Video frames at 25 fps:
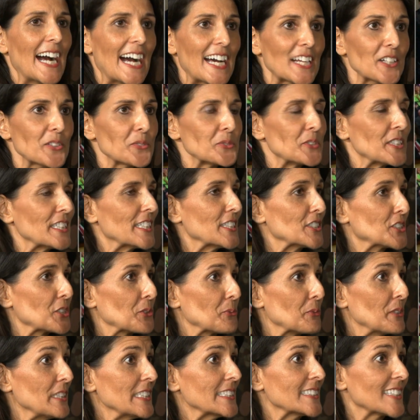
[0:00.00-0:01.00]
I don't think it's a
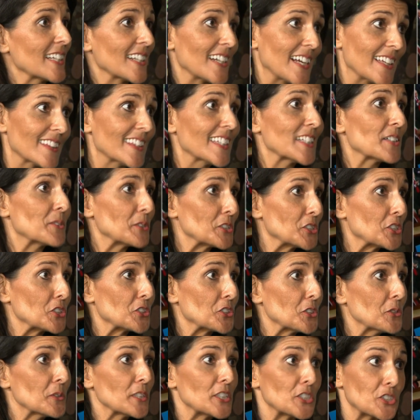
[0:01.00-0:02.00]
reset. I think what you're
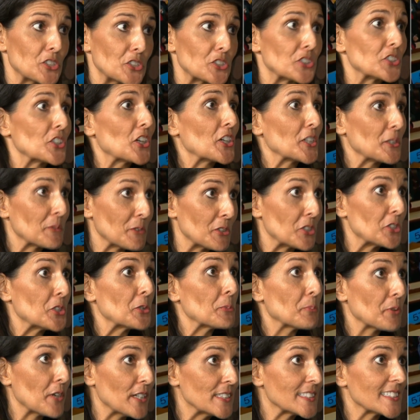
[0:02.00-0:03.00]
doing is you're starting with a new
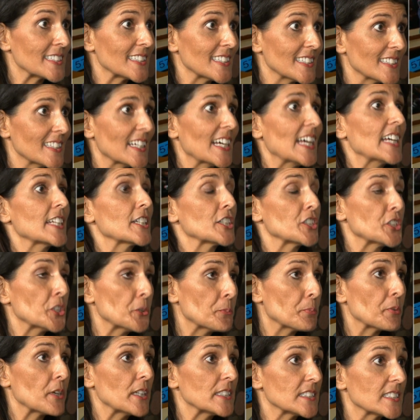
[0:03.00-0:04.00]
president and a new
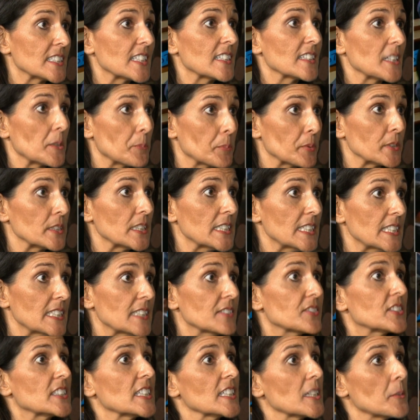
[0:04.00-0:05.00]
president that
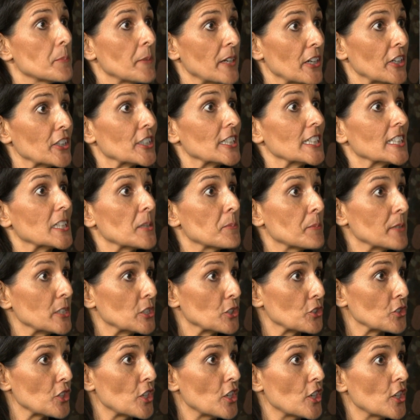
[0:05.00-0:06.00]
believes that America can be
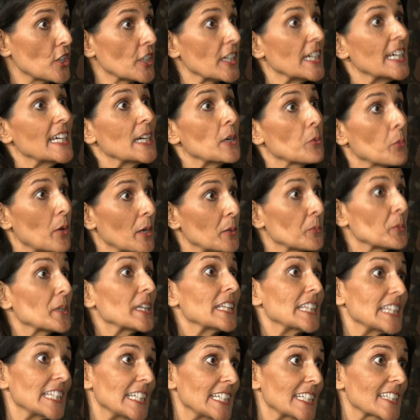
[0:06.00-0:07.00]
strong when
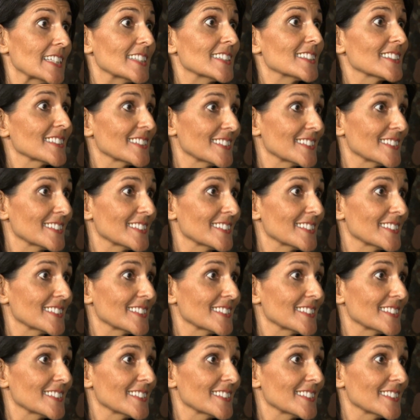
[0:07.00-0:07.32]
we lead.